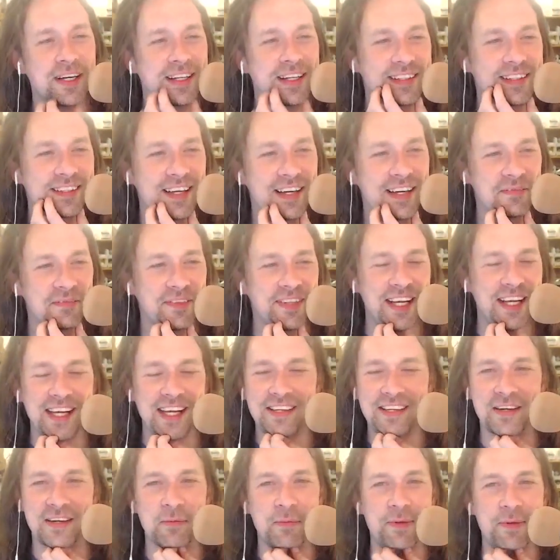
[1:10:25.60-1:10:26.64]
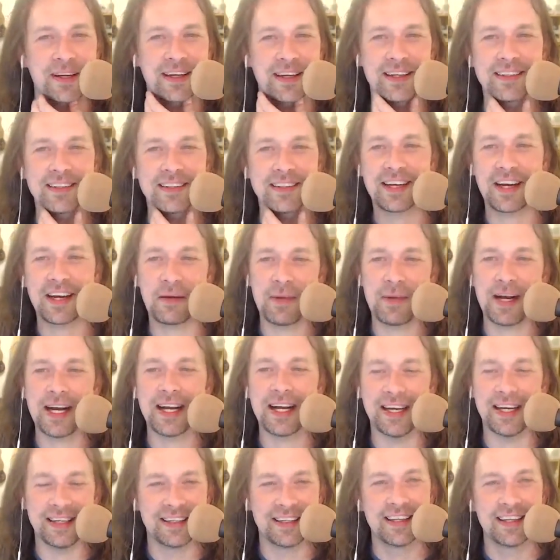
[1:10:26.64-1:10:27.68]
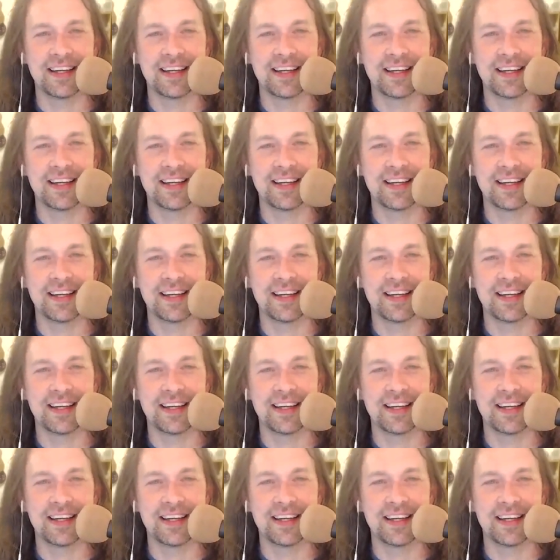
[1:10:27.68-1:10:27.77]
a tough teacher! Because come on,